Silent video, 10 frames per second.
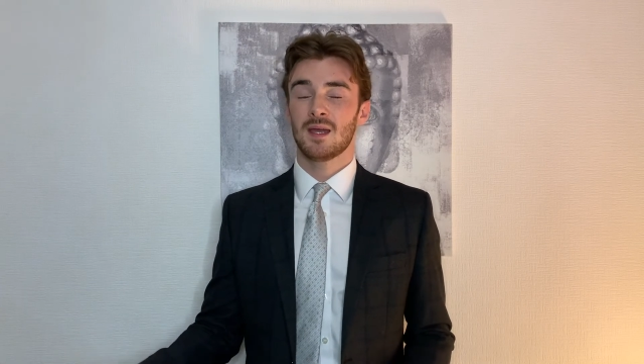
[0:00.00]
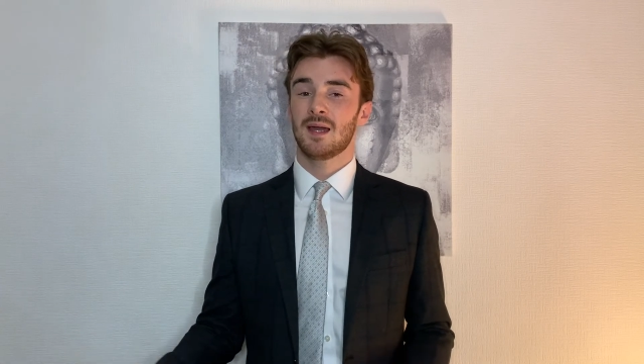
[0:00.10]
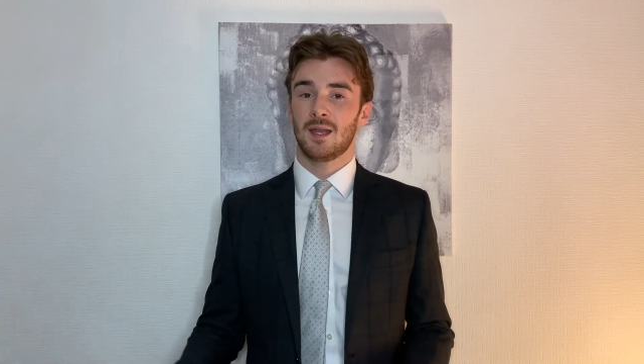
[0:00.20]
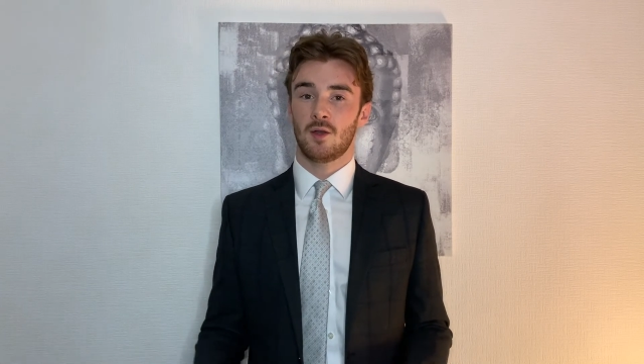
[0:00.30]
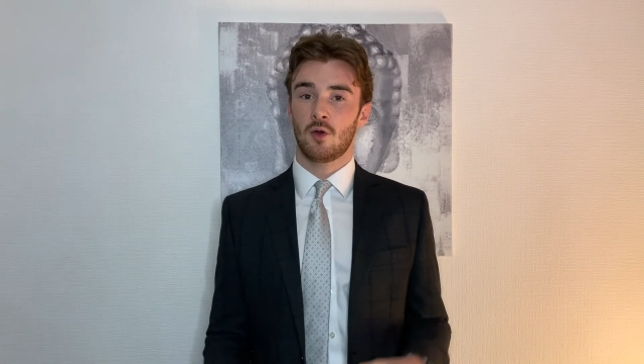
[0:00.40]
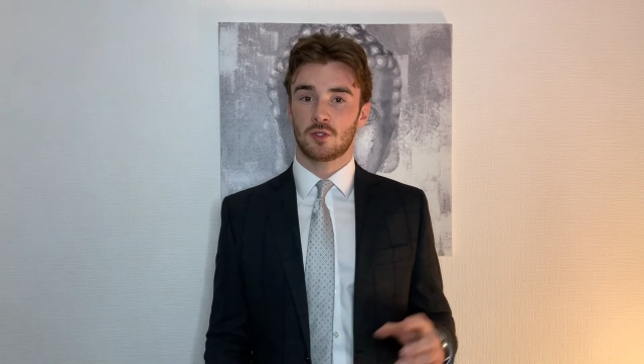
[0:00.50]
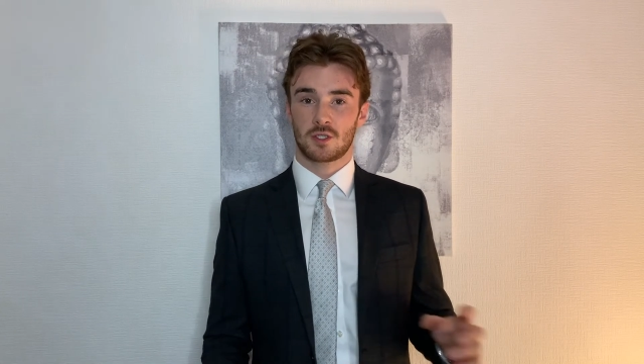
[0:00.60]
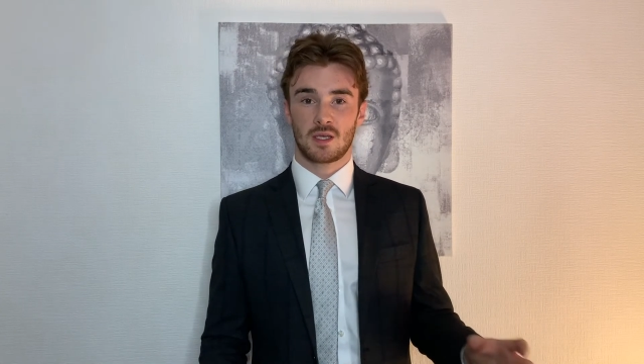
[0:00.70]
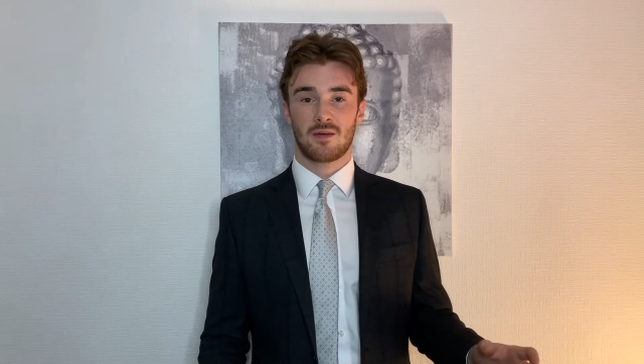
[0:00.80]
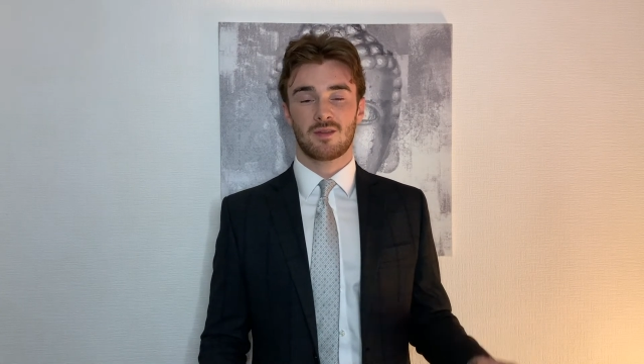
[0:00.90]
and not just
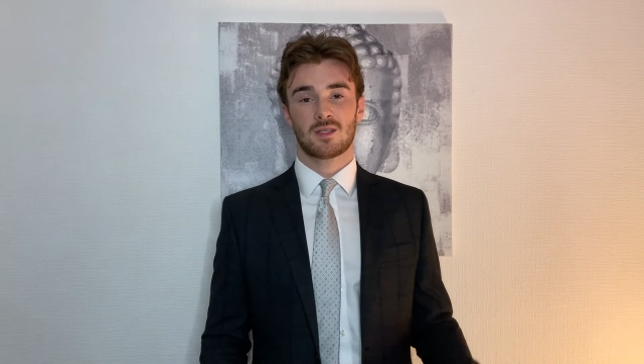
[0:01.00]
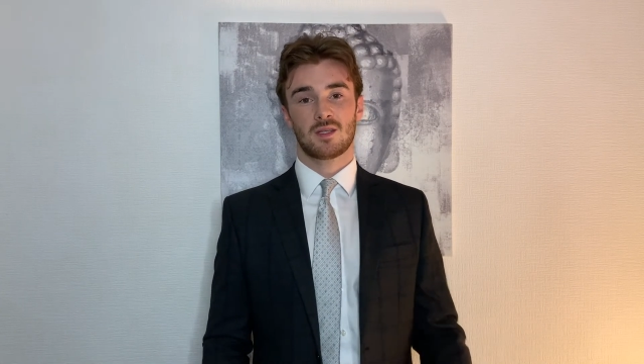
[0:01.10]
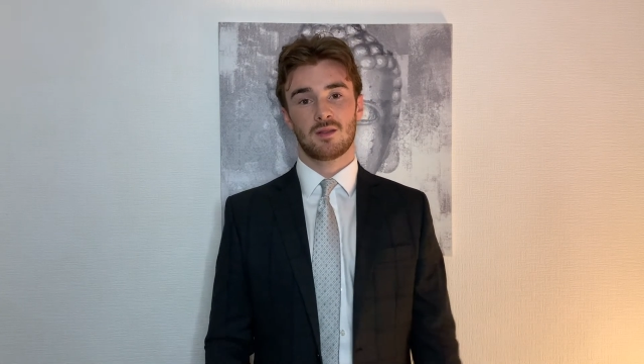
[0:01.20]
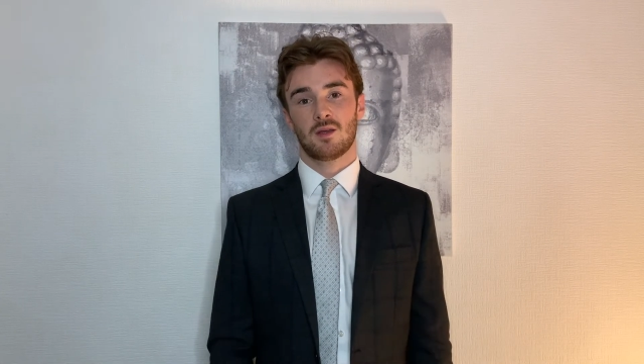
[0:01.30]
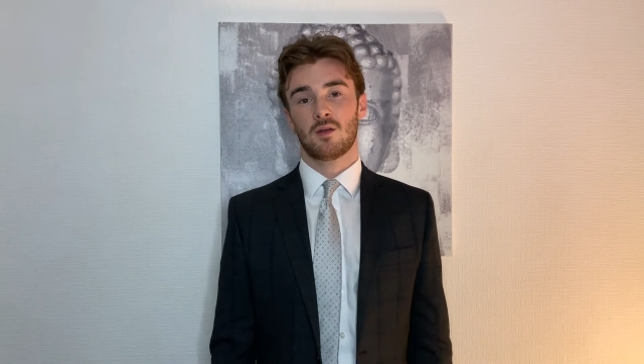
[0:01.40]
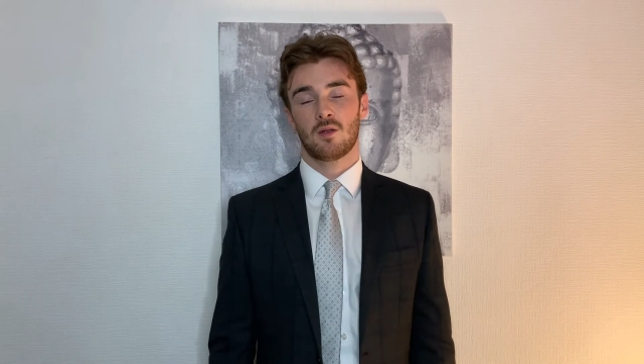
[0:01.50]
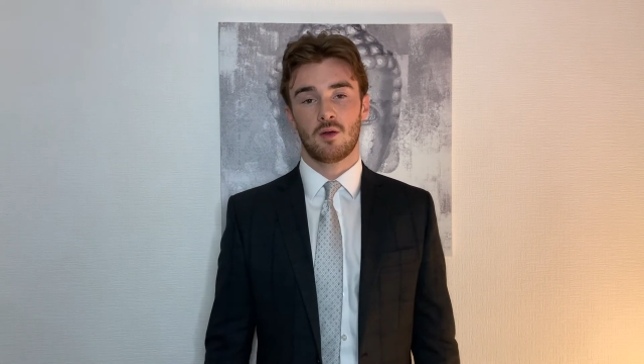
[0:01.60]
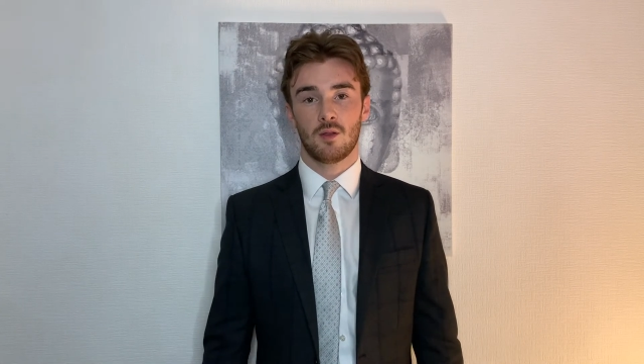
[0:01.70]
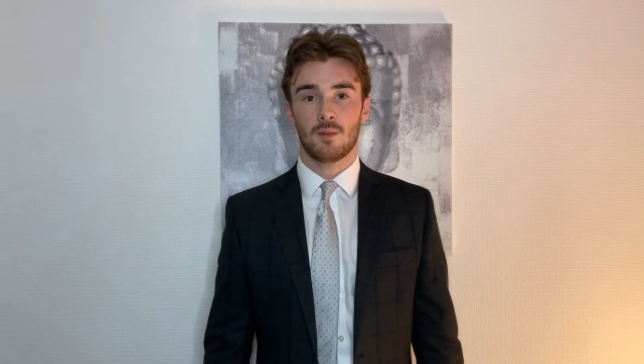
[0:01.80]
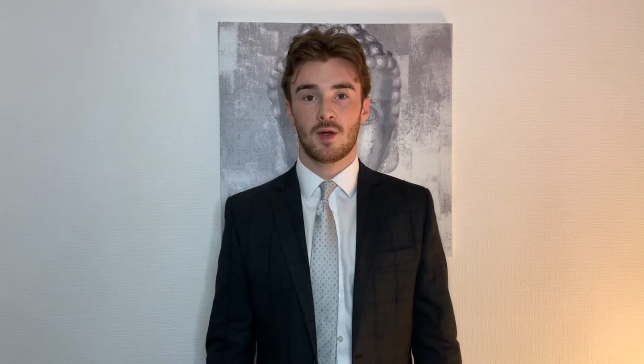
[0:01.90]
have it sit there on
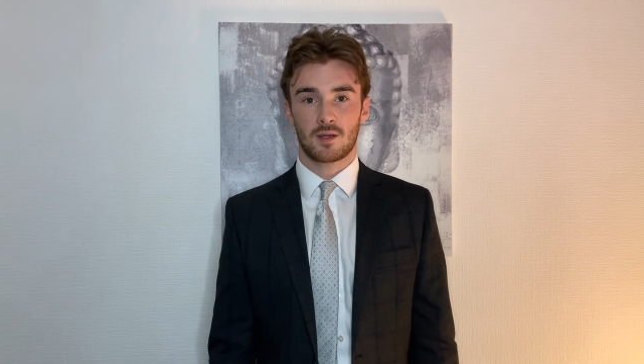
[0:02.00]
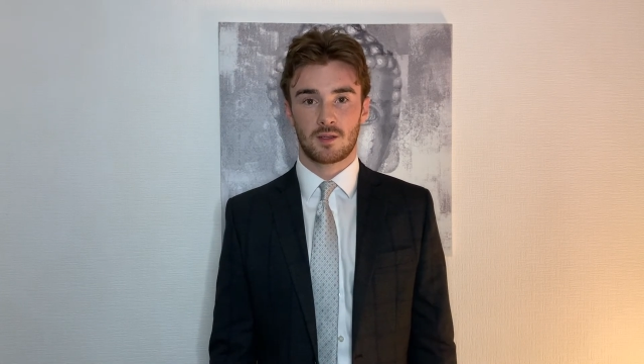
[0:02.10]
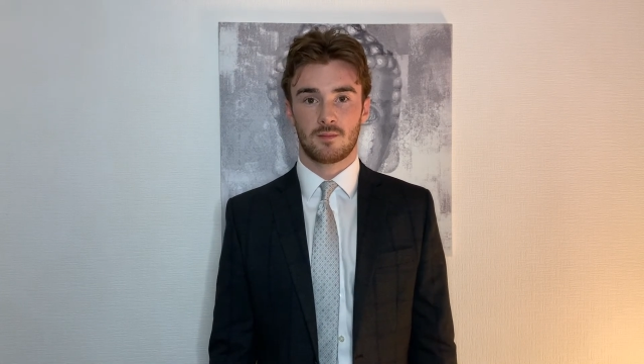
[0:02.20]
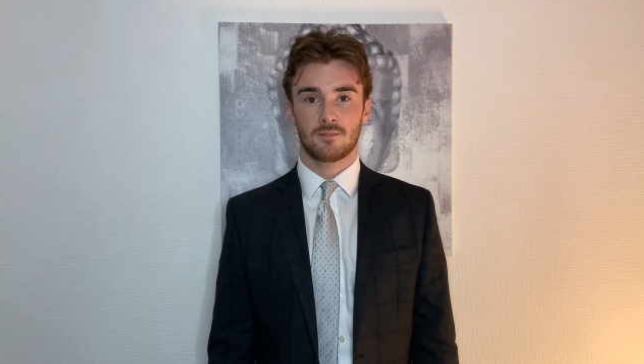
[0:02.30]
the market.